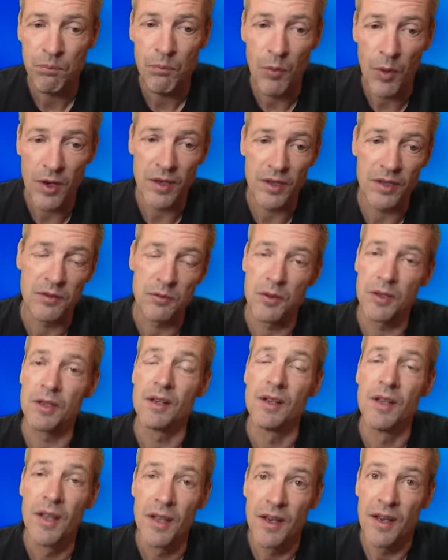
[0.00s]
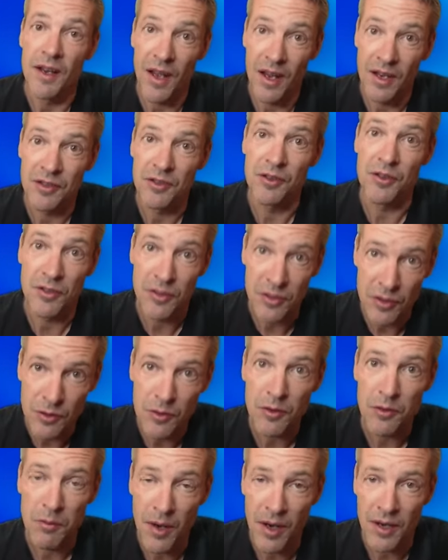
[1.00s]
where it will actually
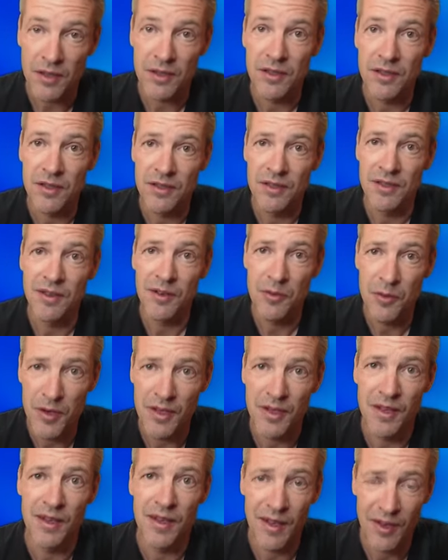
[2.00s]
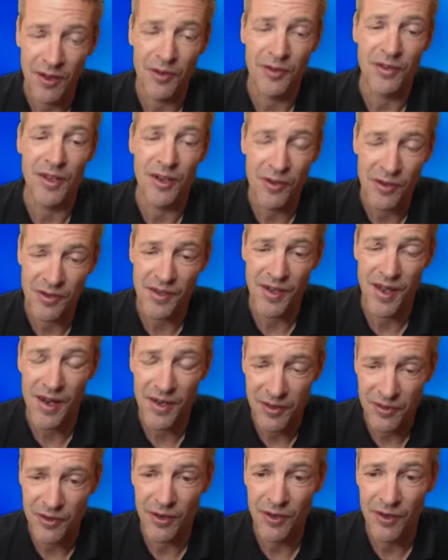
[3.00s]
skewer black's queen along the long
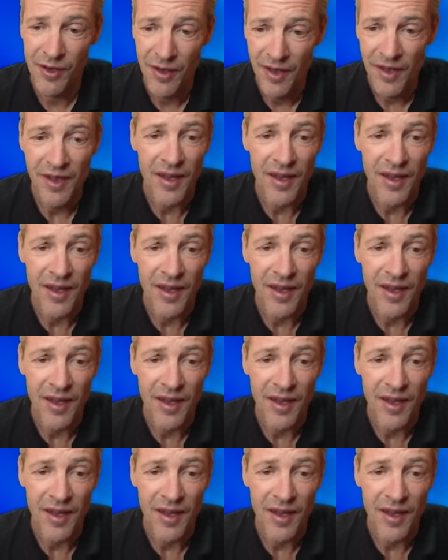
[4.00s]
diagonal.